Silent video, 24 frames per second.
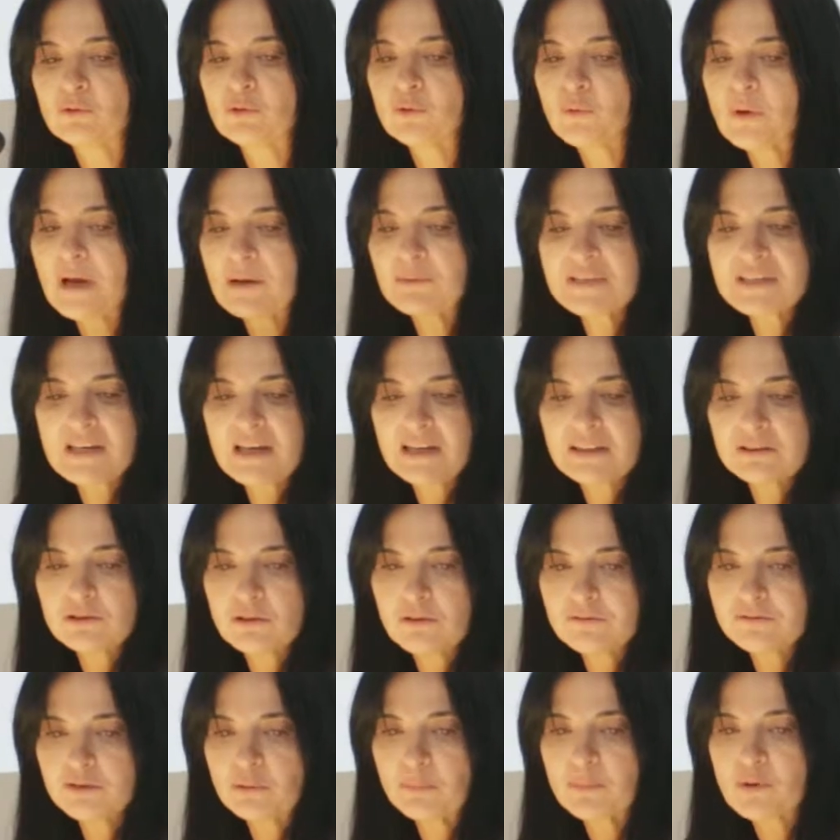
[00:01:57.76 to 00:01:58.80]
website
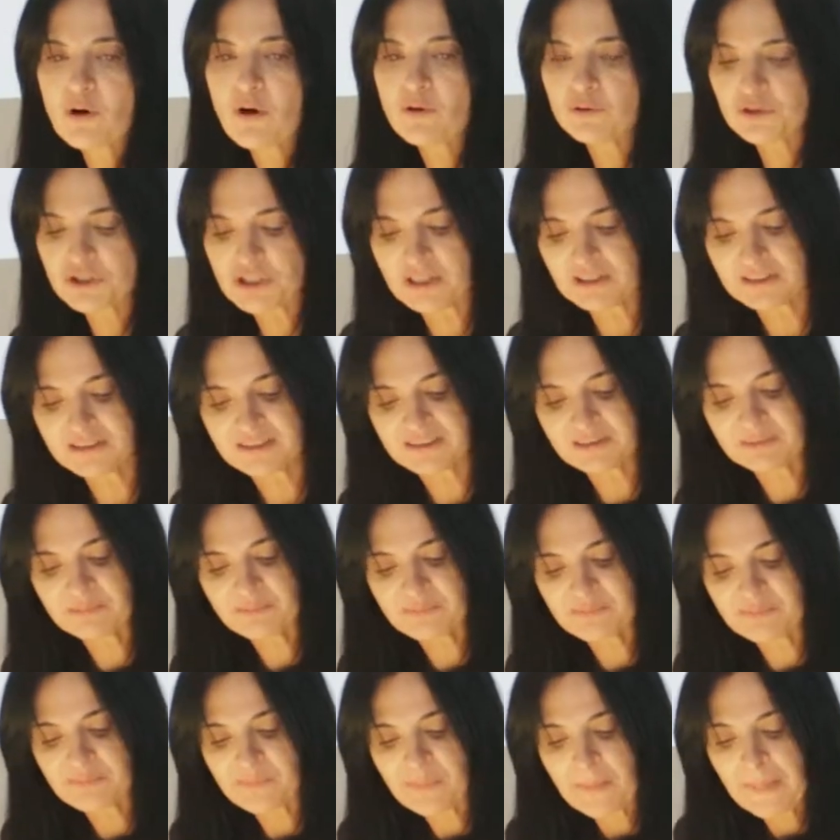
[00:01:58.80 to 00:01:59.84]
of the project.
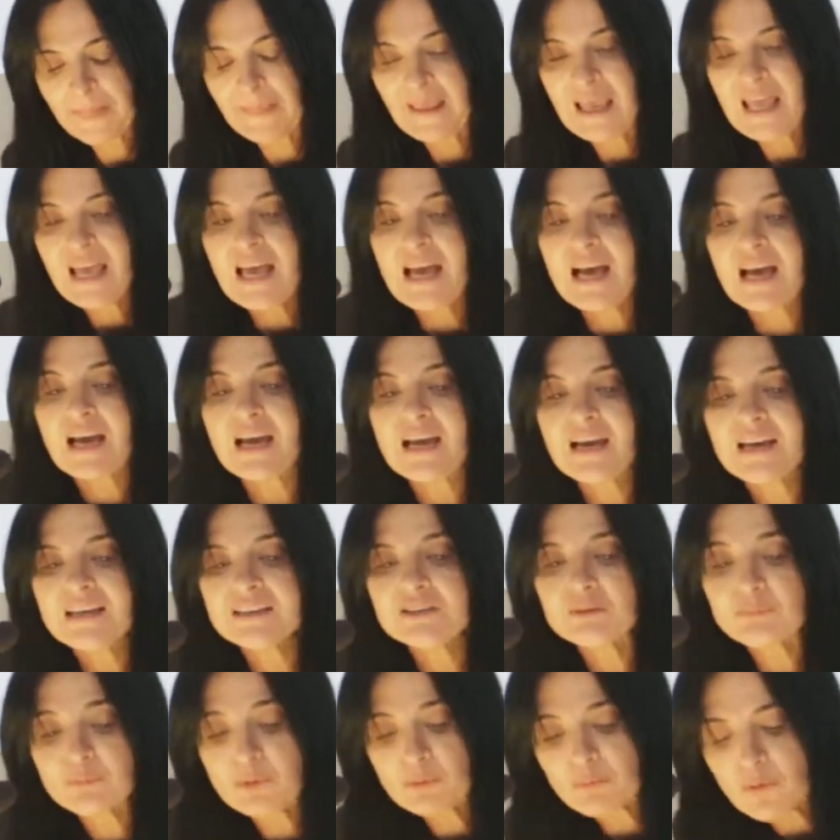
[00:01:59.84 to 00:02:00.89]

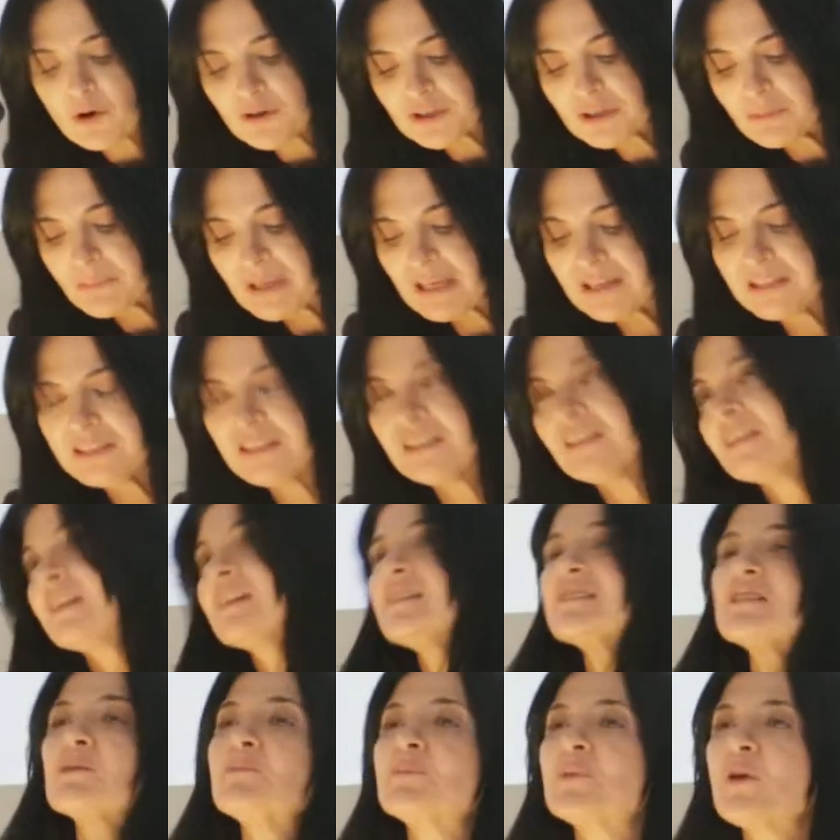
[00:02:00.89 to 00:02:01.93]
And Memória Média
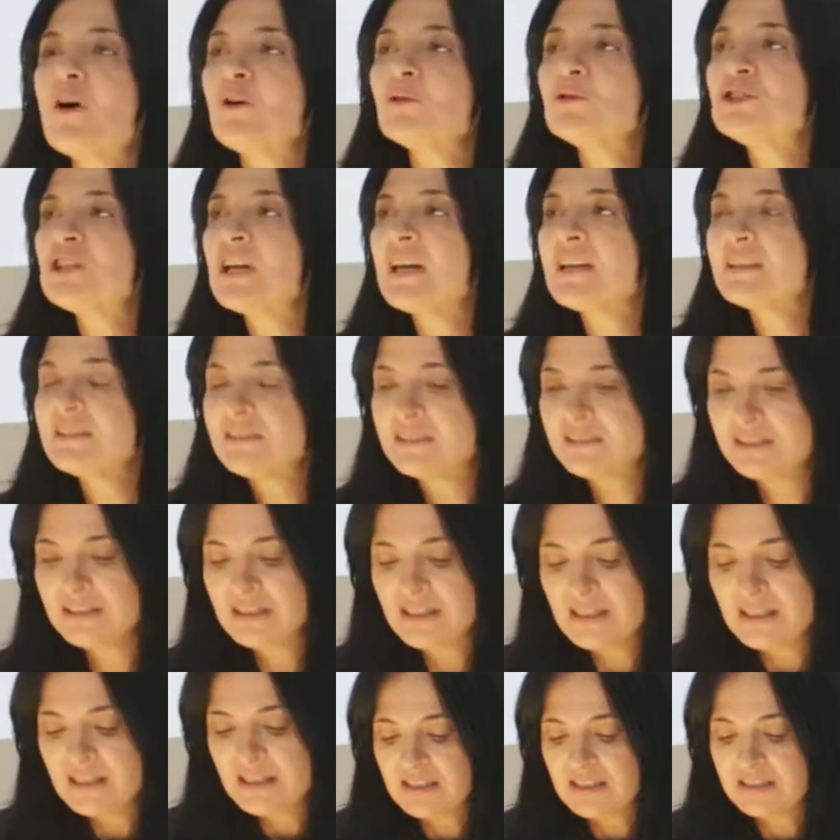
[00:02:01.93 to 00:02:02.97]
is a project
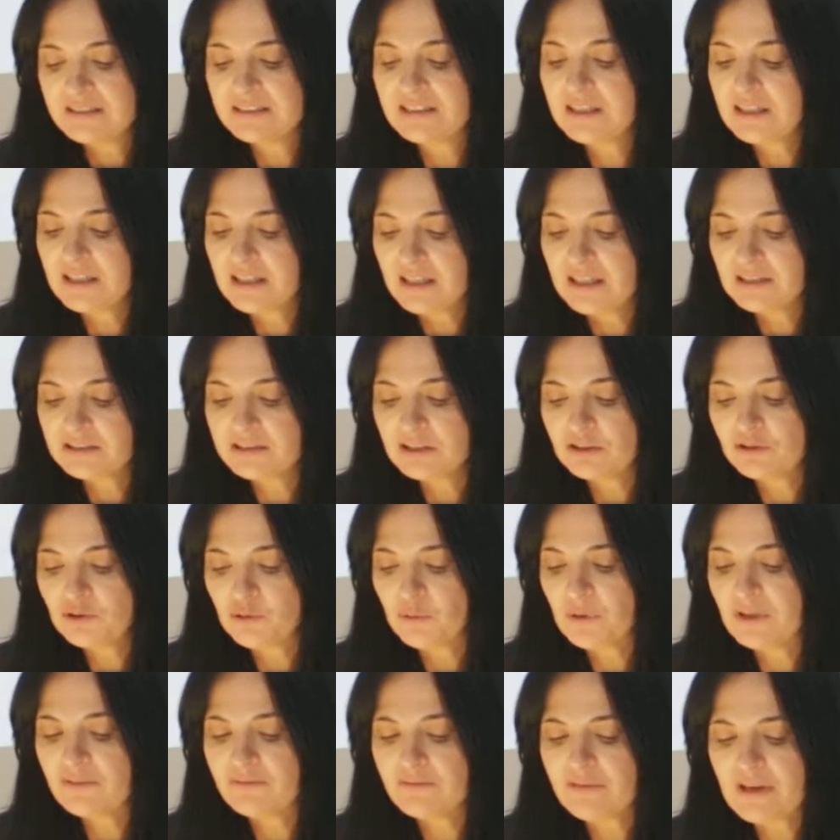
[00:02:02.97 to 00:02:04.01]
dedicated
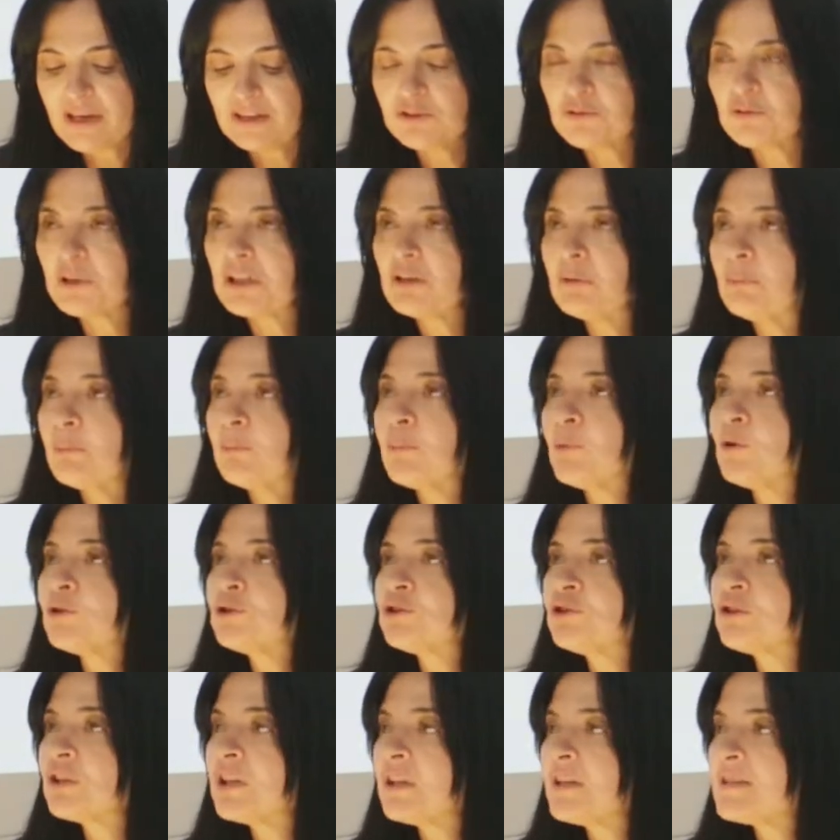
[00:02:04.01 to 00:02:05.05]
to inventorying
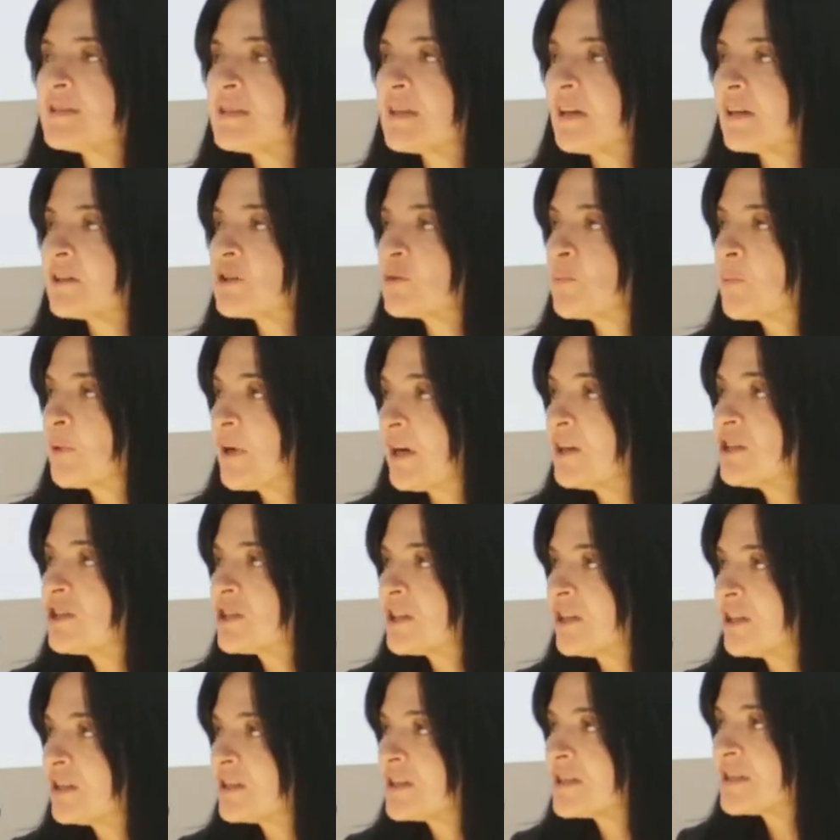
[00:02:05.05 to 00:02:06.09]
Portuguese
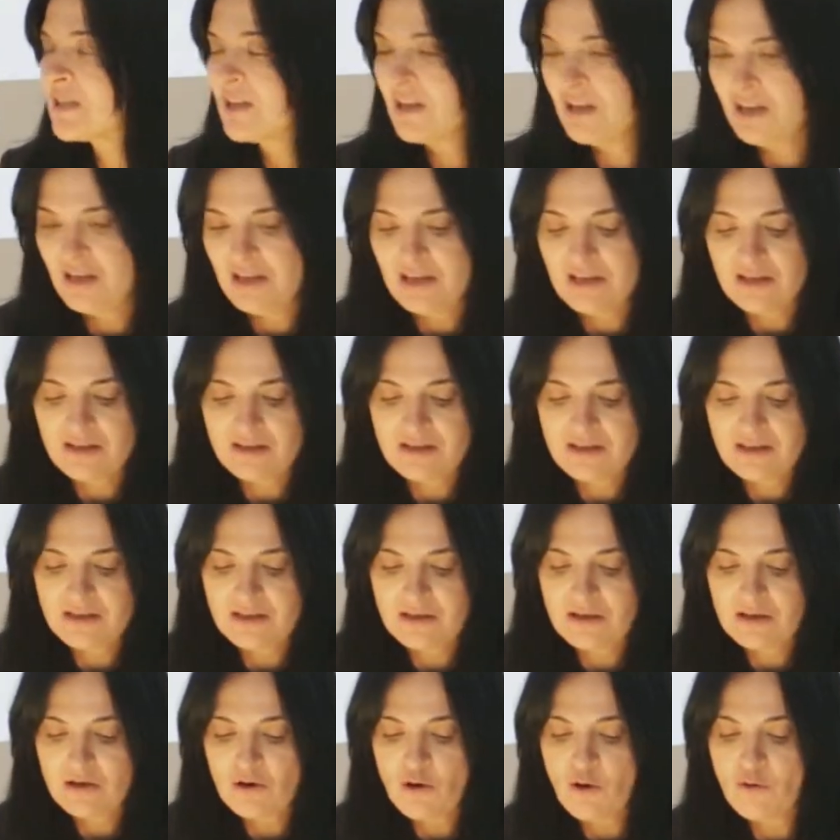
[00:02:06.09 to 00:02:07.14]
expressions
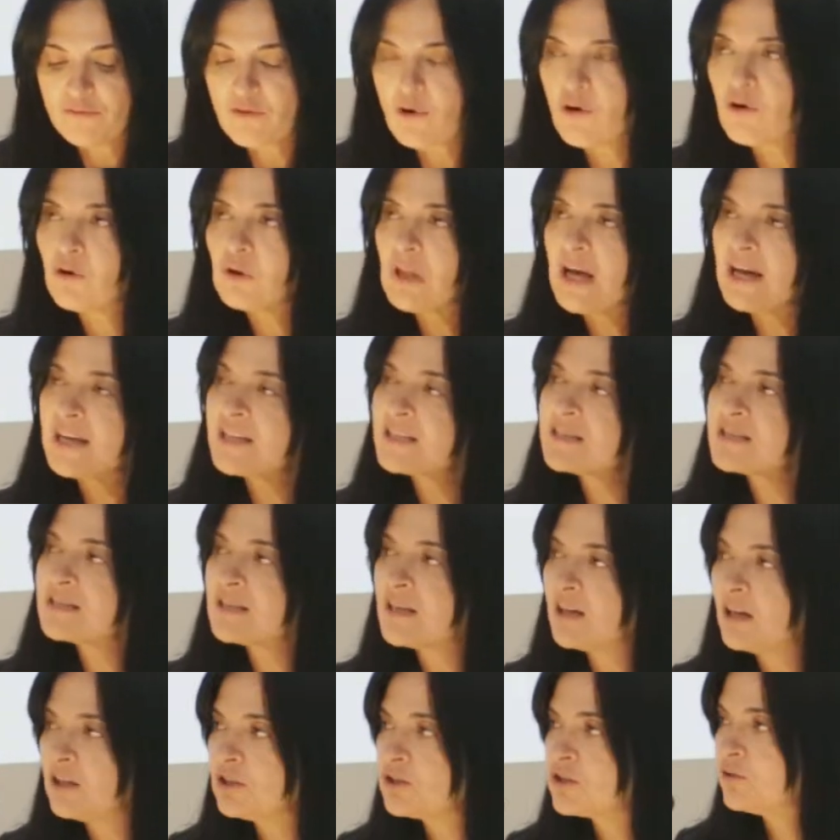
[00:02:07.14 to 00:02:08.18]
of all
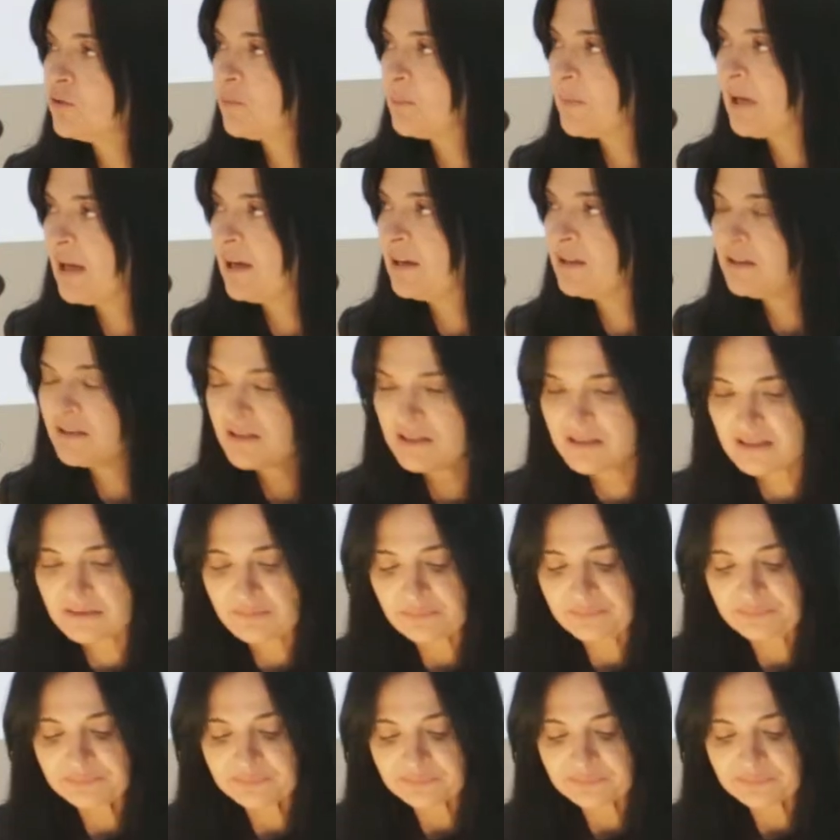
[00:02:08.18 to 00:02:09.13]
ICH domains.